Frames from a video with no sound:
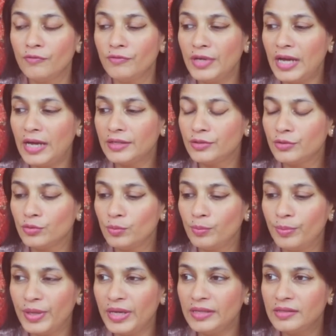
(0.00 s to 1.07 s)
we had to
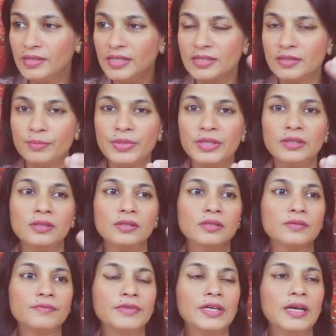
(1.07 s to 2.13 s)
pay these
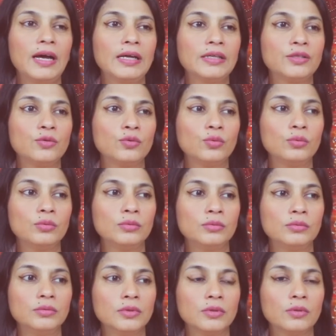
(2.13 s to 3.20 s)
bills, we had
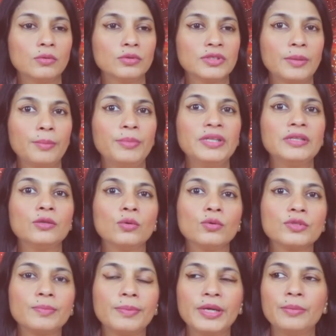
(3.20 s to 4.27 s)
to, you know, submit
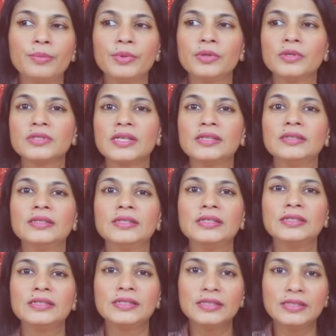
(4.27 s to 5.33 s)
those papers, and
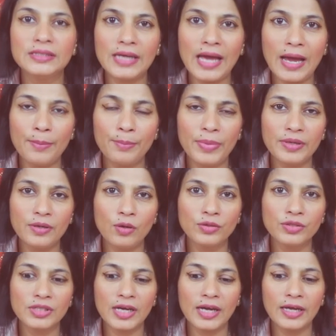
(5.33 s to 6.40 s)
they didn't happen
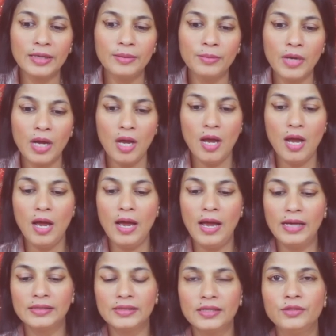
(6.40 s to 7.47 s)
on time.
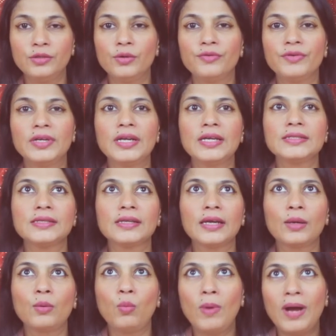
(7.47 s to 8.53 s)
And then you're realizing
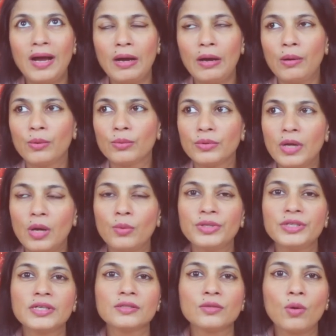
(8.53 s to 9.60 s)
like, wow, now
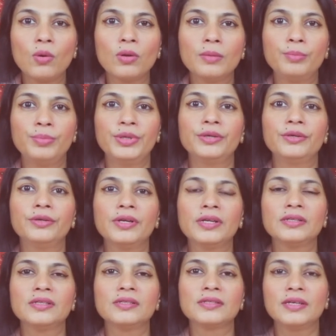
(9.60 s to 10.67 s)
it has all appeared
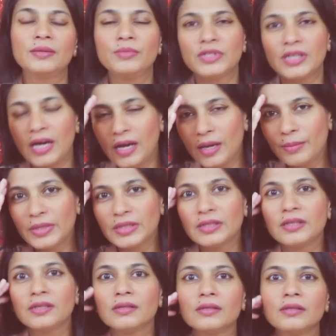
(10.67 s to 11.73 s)
at the same time. And
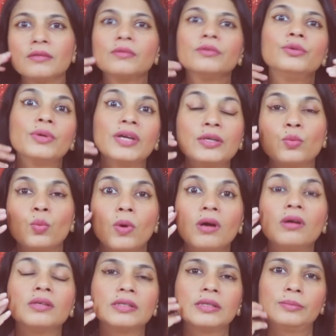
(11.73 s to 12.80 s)
then, you know, you get
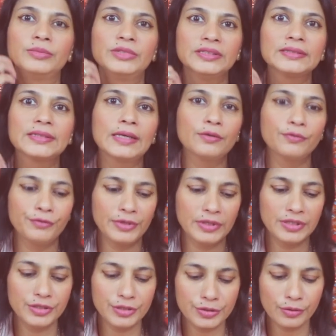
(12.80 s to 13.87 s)
worked up. This kind of
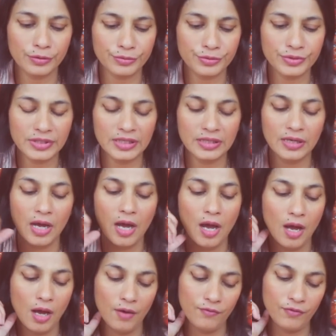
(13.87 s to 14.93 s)
energy is also seen
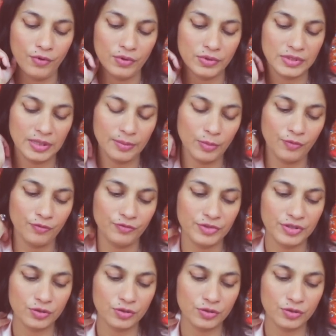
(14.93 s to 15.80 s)
for some of the